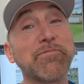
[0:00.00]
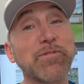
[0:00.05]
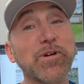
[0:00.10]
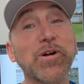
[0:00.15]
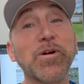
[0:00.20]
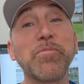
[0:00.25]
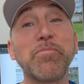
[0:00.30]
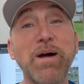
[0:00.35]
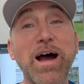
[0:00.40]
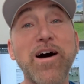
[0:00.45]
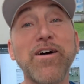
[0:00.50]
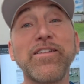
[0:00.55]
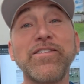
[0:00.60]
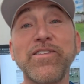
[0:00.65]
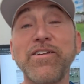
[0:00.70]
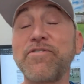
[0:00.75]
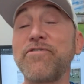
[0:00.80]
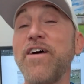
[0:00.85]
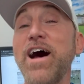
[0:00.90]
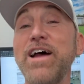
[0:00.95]
They're about in
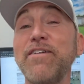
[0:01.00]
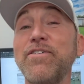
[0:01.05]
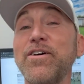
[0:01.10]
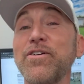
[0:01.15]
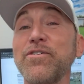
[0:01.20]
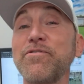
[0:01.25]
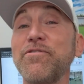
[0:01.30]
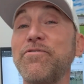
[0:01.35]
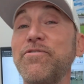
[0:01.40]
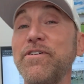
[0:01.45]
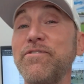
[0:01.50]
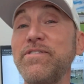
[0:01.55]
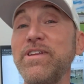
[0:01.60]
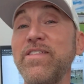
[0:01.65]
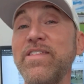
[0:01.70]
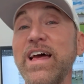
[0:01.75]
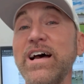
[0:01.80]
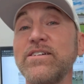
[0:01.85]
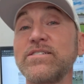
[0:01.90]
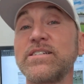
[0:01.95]
the
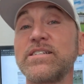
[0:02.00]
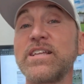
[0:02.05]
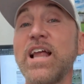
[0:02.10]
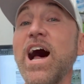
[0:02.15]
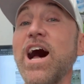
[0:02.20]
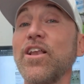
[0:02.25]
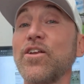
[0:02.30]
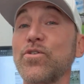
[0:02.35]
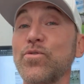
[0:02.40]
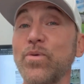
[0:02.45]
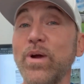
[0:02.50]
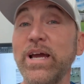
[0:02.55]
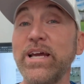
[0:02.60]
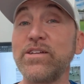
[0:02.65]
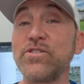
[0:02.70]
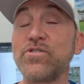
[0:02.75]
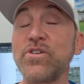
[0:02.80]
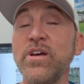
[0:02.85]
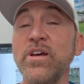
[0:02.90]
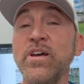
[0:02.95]
$550,000
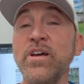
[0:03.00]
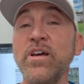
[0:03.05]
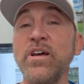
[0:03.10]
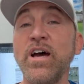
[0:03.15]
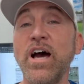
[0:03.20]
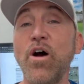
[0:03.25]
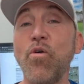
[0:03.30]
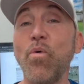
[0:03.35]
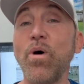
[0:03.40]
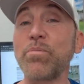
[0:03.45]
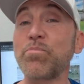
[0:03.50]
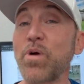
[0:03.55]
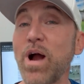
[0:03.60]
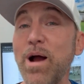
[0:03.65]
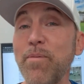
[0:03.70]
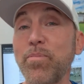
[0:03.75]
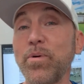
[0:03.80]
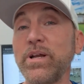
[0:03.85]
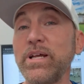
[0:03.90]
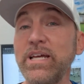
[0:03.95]
range. Uh, one
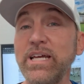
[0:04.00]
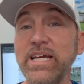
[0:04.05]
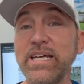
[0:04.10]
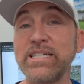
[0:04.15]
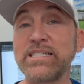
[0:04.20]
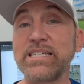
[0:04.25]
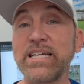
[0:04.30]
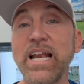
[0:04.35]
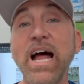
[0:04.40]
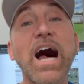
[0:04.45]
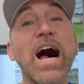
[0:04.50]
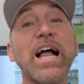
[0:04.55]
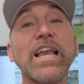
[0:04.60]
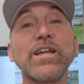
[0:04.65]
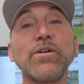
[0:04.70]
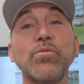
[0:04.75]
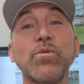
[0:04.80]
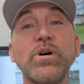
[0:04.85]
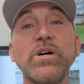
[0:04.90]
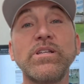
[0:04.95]
property is in
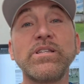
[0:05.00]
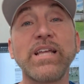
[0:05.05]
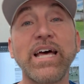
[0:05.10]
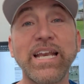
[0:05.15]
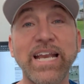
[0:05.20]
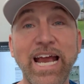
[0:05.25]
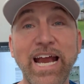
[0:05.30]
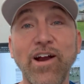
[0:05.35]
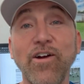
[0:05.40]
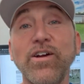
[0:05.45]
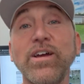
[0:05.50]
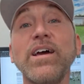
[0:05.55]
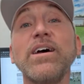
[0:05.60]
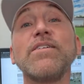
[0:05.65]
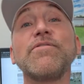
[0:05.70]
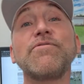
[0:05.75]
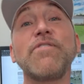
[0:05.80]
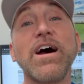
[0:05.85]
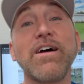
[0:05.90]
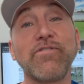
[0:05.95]
Hollywood in that
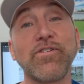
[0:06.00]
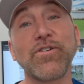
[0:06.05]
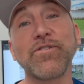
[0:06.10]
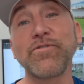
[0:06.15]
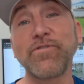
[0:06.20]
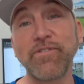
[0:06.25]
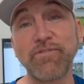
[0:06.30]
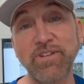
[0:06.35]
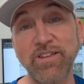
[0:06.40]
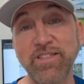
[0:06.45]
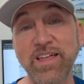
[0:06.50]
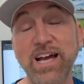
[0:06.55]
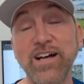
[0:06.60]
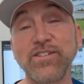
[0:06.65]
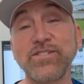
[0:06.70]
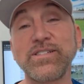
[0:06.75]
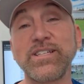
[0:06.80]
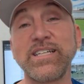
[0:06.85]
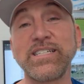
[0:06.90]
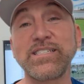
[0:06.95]
area.
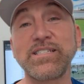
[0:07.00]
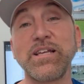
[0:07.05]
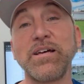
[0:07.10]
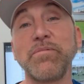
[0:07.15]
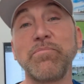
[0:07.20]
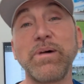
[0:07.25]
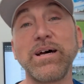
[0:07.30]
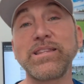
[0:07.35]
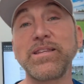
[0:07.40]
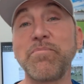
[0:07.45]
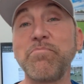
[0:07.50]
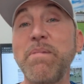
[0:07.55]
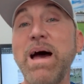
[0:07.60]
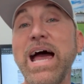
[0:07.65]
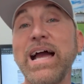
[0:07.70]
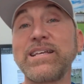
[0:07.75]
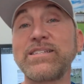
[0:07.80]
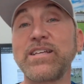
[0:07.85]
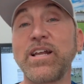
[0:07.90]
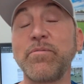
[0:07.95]
550000 is the about the
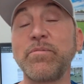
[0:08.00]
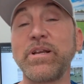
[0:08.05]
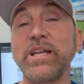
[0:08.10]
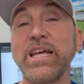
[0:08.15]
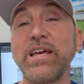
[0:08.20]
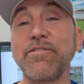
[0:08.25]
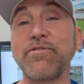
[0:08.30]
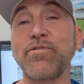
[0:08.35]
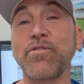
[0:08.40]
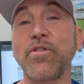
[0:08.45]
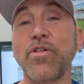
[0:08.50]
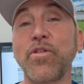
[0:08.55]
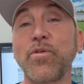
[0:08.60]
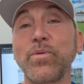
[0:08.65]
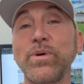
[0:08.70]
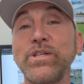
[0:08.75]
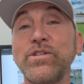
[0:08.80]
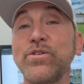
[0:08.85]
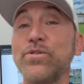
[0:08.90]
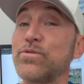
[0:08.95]
max that I'm going to get for the
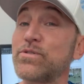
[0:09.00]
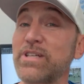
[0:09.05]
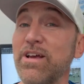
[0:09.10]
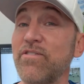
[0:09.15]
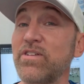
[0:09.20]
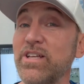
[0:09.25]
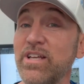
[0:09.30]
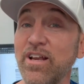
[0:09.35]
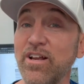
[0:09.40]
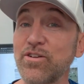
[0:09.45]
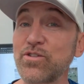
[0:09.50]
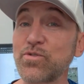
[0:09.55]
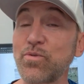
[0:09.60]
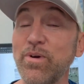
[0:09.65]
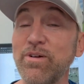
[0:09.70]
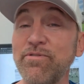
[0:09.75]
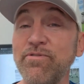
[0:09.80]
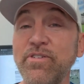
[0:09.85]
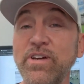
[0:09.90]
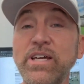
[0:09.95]
3 2, 1700
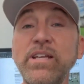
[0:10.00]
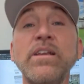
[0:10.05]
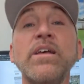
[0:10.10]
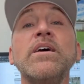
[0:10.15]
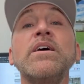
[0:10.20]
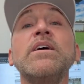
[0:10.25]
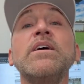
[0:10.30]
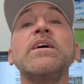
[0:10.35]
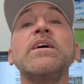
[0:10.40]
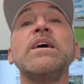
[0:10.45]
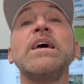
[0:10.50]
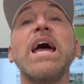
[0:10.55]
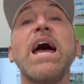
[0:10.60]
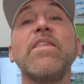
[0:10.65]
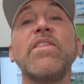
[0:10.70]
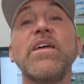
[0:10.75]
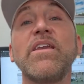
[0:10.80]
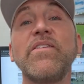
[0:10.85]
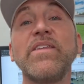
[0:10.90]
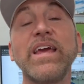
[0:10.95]
square feet.
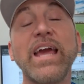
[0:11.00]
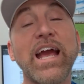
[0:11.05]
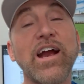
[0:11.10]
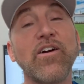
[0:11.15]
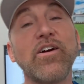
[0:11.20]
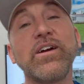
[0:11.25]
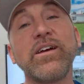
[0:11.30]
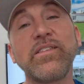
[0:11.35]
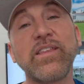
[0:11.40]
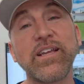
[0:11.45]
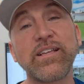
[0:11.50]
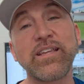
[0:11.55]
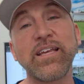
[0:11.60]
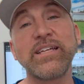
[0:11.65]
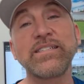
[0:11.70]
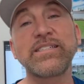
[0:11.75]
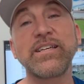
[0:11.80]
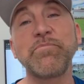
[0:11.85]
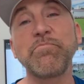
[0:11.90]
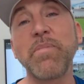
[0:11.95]
And then in the area that
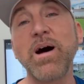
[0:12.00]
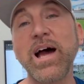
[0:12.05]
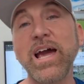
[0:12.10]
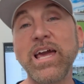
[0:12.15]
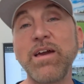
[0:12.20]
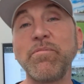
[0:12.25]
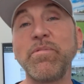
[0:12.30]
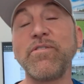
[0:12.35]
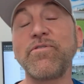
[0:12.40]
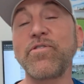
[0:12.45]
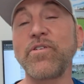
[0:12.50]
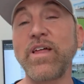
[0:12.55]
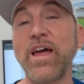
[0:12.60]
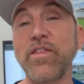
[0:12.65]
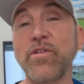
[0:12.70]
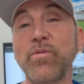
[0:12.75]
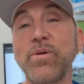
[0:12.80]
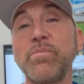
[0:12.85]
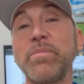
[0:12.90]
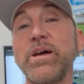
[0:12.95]
is in Miami for
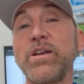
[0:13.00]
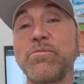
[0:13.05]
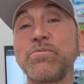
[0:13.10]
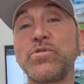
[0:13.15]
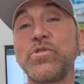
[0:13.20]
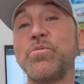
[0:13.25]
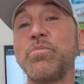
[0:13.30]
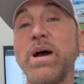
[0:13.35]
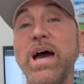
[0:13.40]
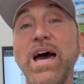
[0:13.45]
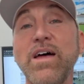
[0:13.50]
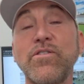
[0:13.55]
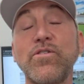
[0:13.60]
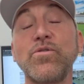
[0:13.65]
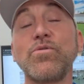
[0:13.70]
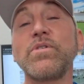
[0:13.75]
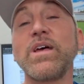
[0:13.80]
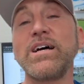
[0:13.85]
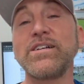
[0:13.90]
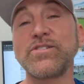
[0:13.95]
that three bedroom, two bath,
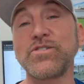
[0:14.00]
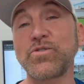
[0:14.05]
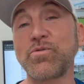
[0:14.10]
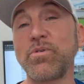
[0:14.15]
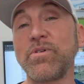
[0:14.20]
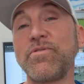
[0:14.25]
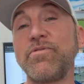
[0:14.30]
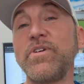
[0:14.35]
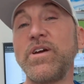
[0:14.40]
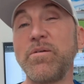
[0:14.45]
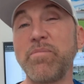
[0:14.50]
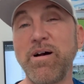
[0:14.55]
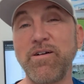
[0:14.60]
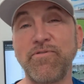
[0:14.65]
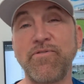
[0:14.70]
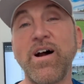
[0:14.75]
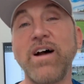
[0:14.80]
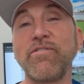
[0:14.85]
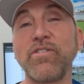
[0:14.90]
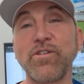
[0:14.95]
2,000 square feet, about
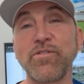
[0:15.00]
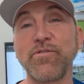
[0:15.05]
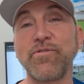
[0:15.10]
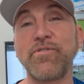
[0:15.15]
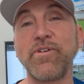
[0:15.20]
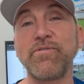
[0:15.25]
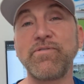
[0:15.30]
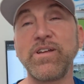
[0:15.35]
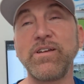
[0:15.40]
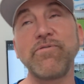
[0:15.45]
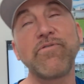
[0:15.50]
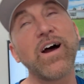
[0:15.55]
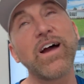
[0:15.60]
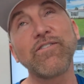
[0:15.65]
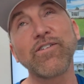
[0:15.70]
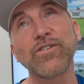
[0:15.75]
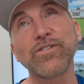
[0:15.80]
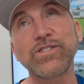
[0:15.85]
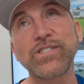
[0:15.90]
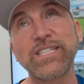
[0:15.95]
550,
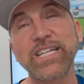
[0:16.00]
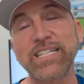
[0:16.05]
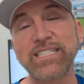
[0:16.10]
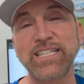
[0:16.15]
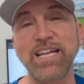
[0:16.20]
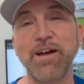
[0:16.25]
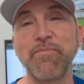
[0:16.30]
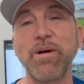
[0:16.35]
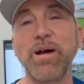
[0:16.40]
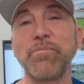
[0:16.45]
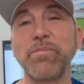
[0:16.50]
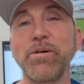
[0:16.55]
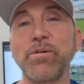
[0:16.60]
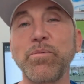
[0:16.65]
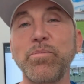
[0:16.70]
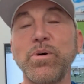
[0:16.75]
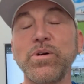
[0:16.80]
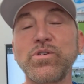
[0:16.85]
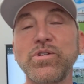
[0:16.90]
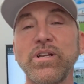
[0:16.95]
560, I might be able
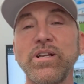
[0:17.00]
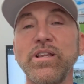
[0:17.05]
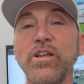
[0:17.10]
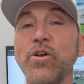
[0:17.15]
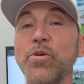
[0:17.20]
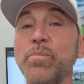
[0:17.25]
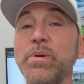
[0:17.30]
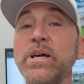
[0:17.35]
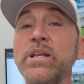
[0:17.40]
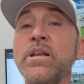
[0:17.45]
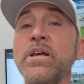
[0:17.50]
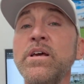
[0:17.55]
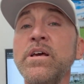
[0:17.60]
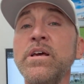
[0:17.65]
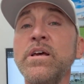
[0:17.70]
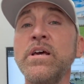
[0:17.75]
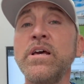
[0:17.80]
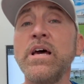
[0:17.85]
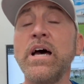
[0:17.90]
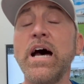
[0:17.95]
to push it a little bit.
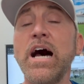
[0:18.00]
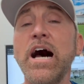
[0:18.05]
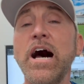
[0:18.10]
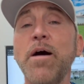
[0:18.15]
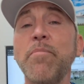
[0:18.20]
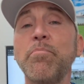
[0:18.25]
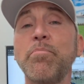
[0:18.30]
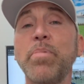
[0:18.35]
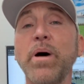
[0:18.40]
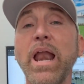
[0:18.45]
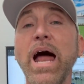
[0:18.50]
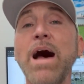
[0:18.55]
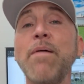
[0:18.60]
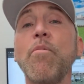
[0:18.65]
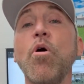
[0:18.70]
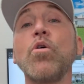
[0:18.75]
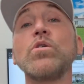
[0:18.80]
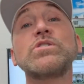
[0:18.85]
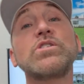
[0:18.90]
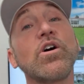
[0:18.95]
Um, but I'm
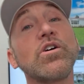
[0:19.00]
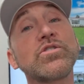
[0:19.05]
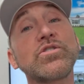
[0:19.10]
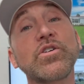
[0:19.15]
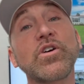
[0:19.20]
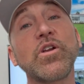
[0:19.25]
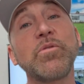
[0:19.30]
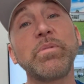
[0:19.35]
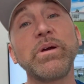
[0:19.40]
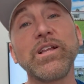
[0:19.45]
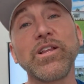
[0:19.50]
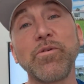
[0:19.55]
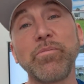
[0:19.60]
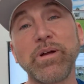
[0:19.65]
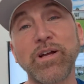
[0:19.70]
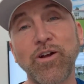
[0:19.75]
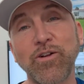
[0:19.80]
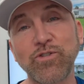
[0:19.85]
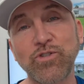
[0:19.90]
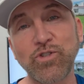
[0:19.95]
always also going to be a little
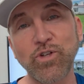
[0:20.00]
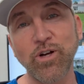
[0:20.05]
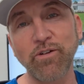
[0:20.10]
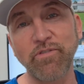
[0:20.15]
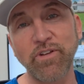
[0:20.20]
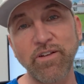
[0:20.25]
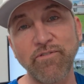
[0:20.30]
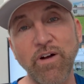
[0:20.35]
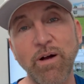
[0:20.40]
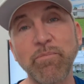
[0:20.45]
bit conservative.